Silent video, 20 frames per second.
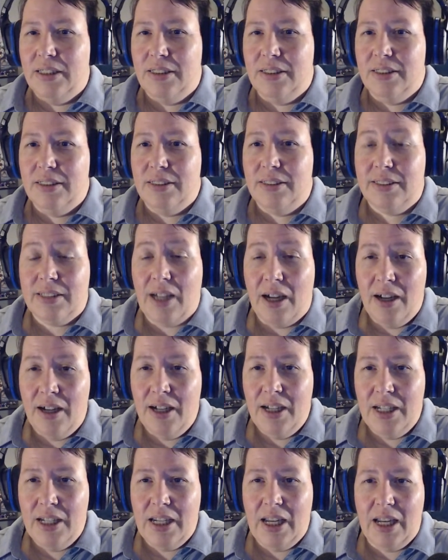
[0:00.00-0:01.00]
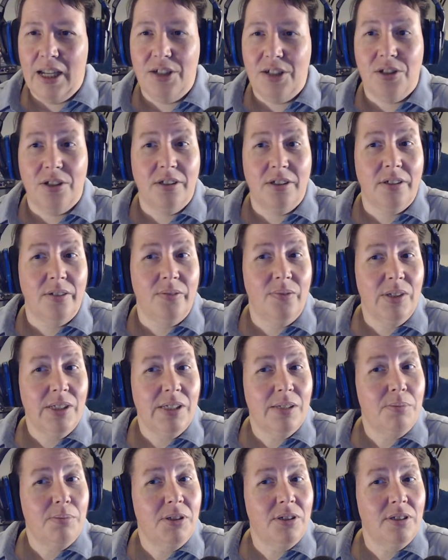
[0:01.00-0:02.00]
Sky had turned
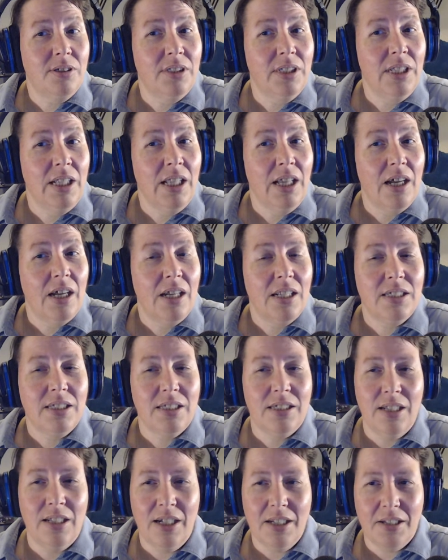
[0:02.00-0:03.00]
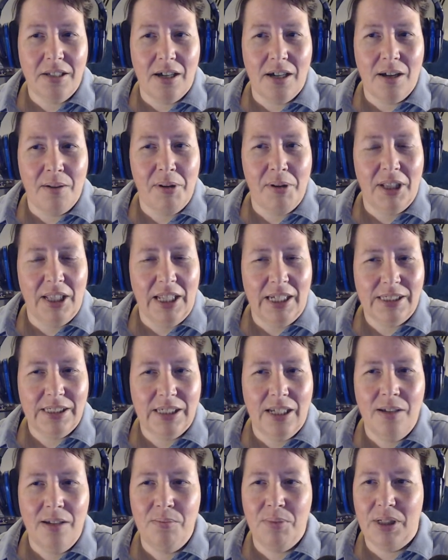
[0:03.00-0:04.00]
invisible. Did not talk about it last
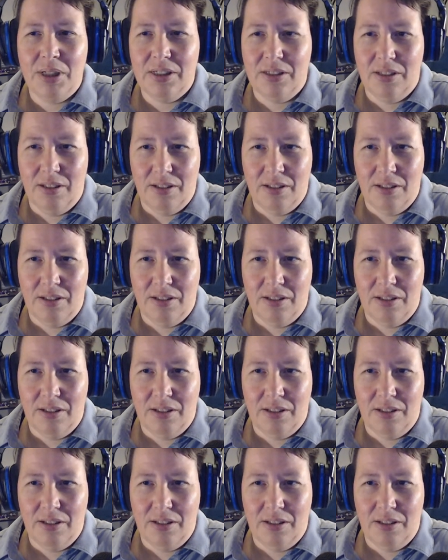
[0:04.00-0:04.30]
time, but